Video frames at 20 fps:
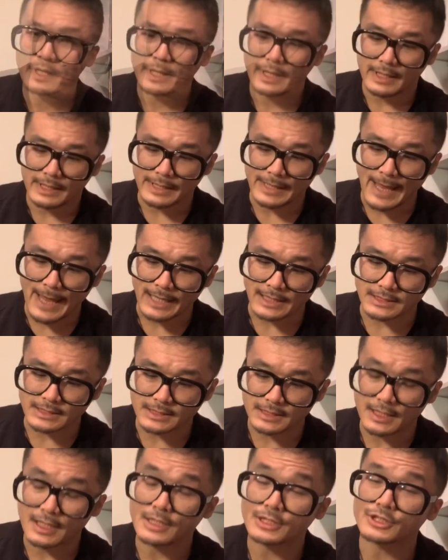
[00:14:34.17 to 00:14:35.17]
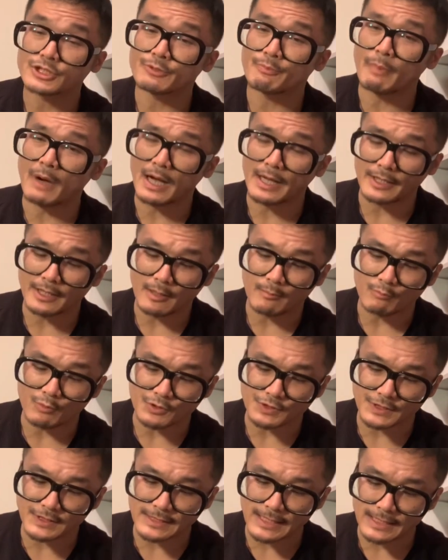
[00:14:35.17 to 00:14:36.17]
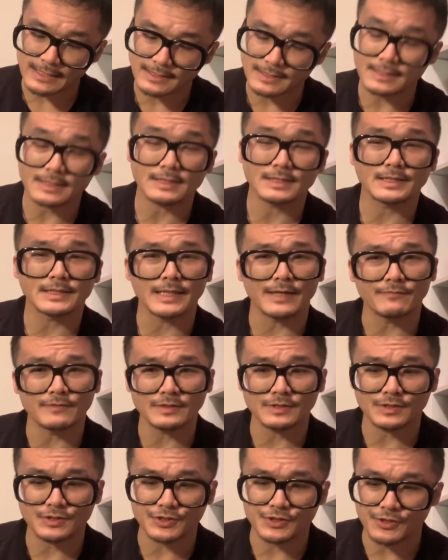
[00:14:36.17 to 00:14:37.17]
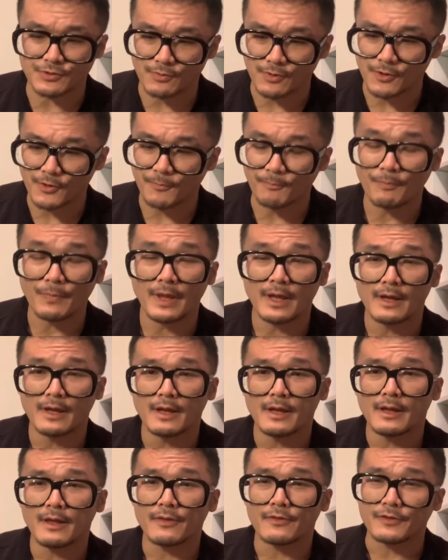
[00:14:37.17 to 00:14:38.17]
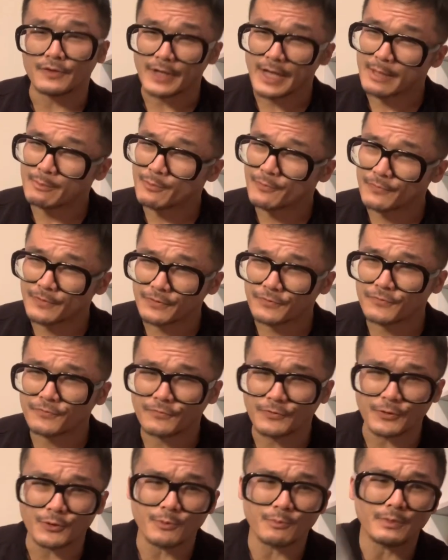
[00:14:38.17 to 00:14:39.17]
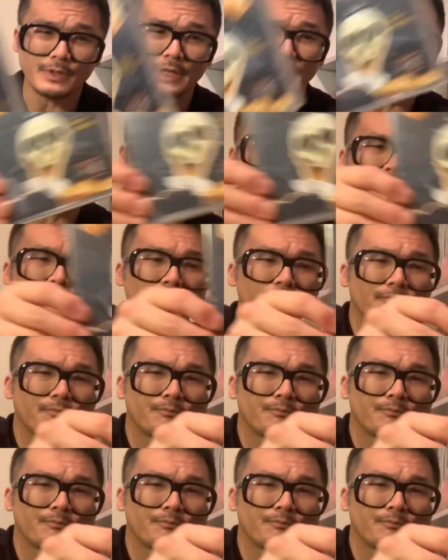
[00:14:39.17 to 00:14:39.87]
Next, Spine number 670. The name of this film is